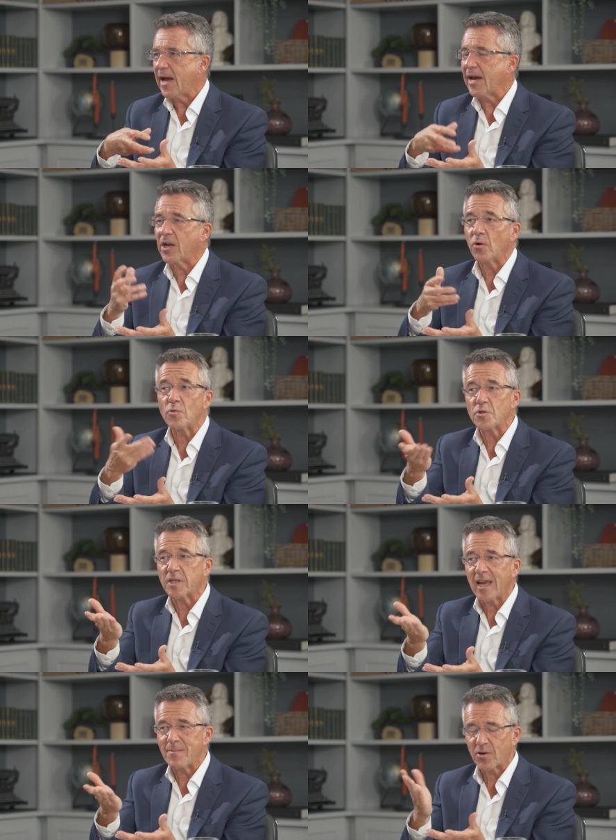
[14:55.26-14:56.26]
And I
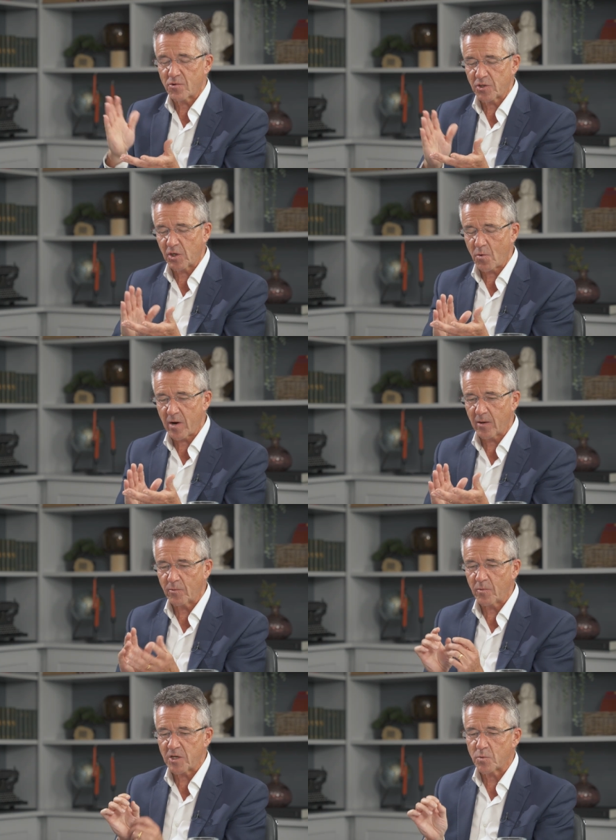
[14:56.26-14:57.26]
also came across a quote
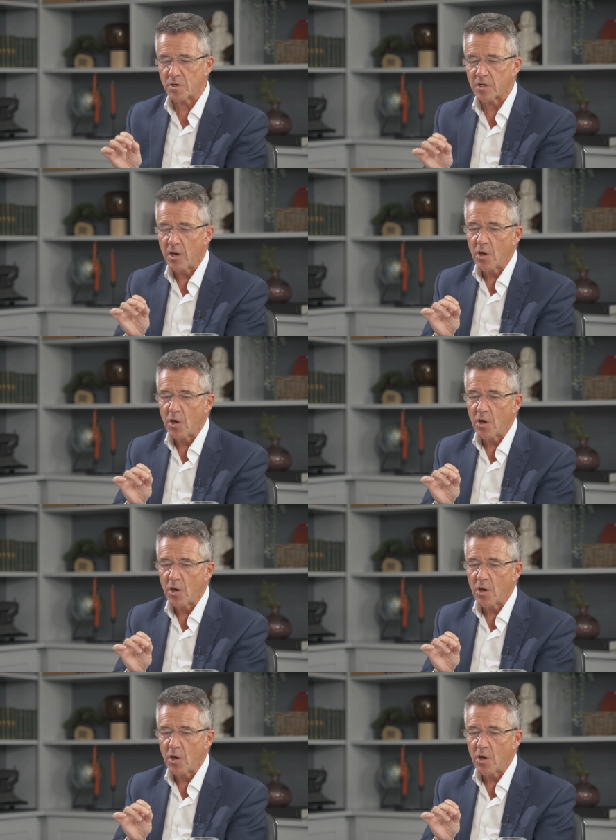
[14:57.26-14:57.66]
which was,